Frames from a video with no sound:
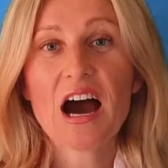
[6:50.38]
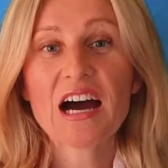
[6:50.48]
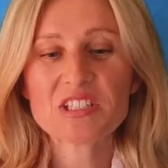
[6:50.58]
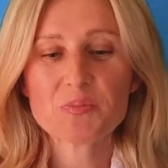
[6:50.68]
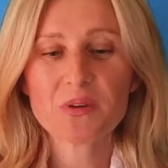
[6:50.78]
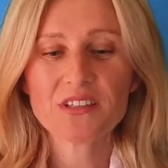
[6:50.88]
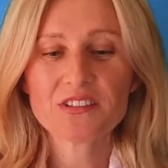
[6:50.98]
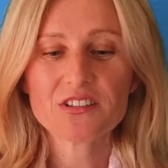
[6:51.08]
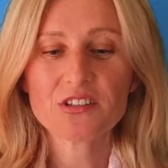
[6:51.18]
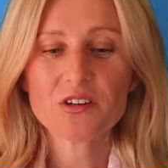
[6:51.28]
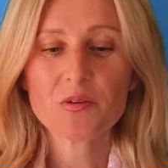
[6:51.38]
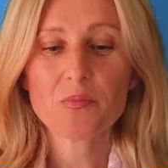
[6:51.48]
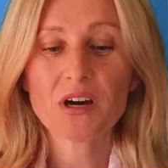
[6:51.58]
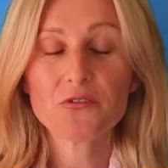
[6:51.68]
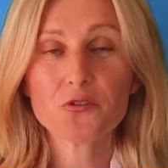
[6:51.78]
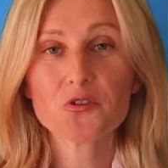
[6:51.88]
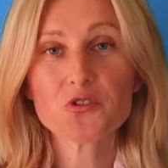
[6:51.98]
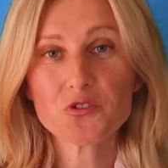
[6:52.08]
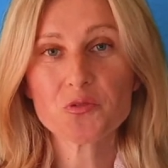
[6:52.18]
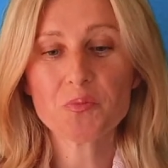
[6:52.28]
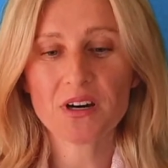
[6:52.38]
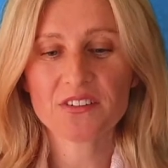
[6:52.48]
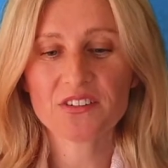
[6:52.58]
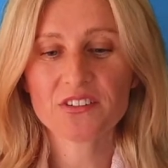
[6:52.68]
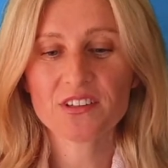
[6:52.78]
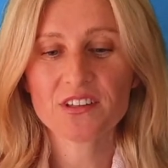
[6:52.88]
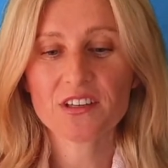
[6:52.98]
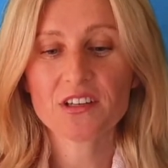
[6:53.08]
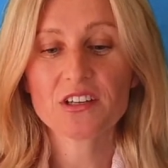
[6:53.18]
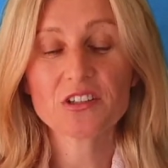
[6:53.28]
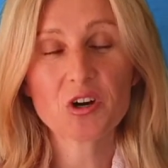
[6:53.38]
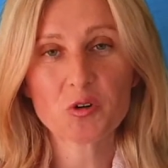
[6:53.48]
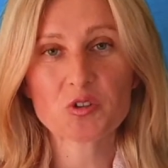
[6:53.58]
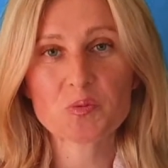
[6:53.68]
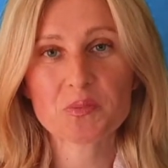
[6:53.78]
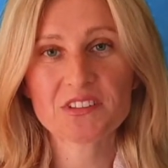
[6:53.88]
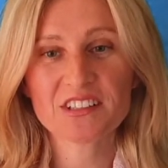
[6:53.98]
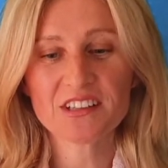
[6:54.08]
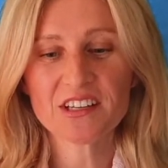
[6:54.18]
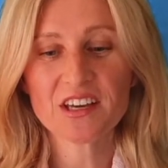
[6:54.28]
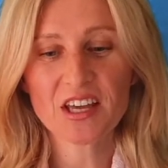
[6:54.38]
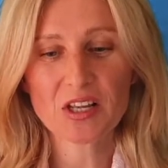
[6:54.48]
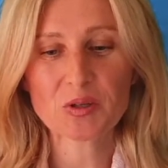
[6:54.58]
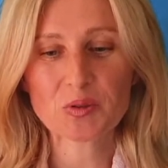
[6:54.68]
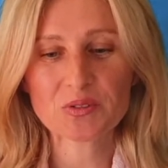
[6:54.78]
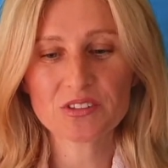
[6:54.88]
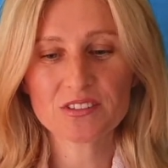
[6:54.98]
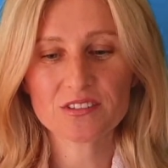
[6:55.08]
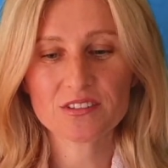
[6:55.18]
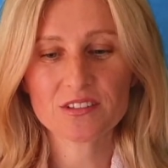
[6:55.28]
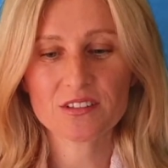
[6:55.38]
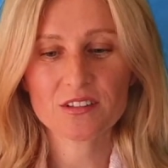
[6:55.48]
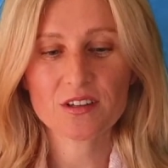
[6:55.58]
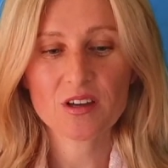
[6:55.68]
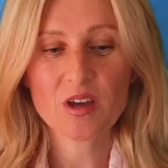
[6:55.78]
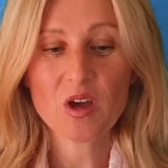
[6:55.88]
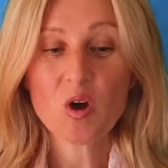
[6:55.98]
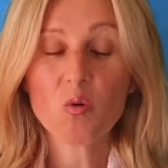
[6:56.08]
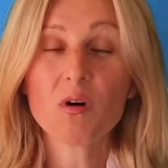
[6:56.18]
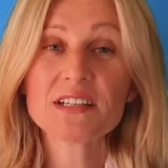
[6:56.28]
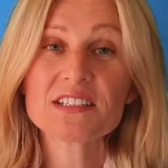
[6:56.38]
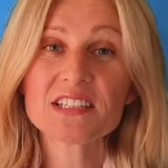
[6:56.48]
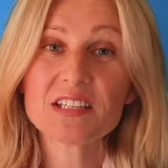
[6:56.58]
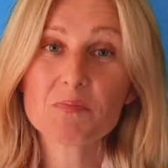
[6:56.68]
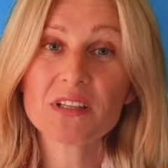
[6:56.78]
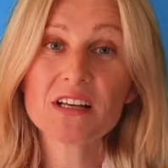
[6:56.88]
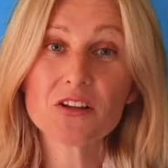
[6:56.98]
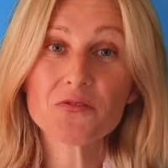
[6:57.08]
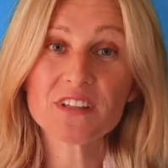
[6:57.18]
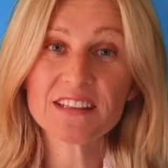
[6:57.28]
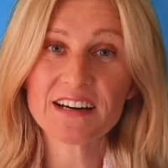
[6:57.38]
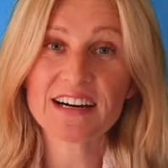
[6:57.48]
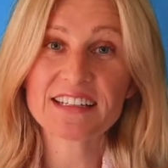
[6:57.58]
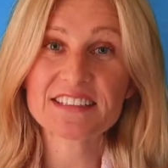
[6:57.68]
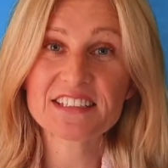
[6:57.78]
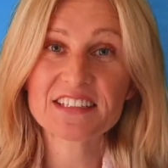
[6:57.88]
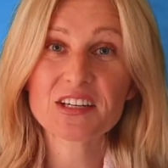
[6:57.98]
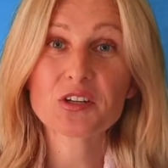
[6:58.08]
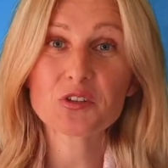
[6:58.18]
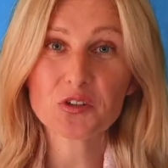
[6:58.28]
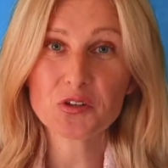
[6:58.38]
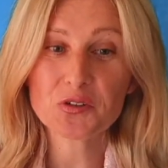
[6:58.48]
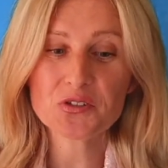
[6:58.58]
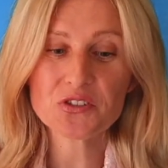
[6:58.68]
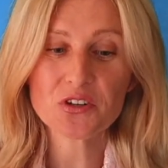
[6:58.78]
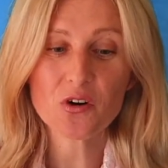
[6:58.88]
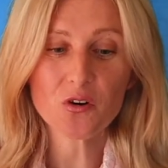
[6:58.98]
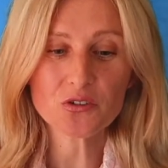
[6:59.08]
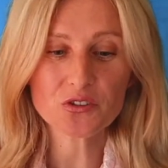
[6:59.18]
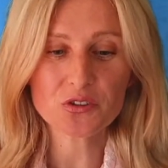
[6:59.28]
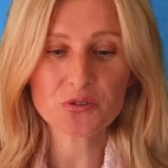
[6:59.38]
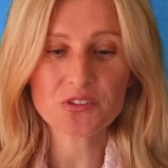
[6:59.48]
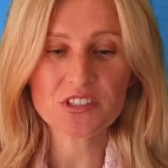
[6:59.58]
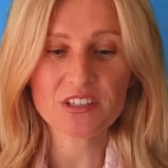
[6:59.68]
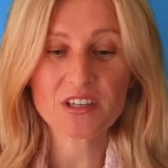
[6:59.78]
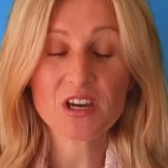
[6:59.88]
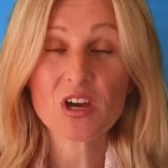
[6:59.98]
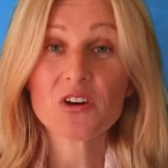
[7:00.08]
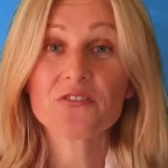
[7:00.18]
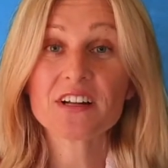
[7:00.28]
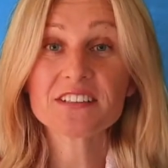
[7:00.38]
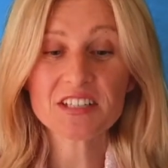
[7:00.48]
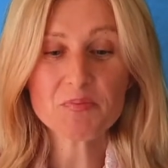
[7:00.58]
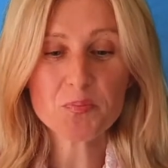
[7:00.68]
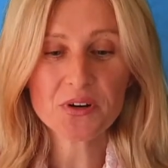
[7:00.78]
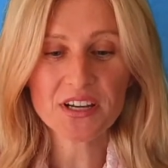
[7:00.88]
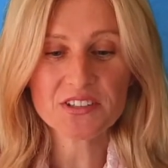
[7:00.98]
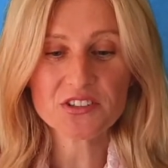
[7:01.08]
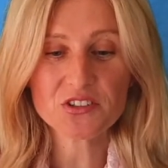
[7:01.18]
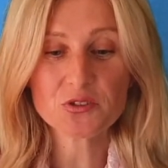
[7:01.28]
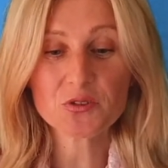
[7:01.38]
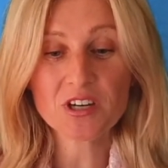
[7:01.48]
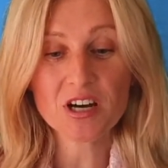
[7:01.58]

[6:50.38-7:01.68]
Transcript: I spent my first two months in a hospital alone. Once in the middle of the night, nurse on duty felt impressed to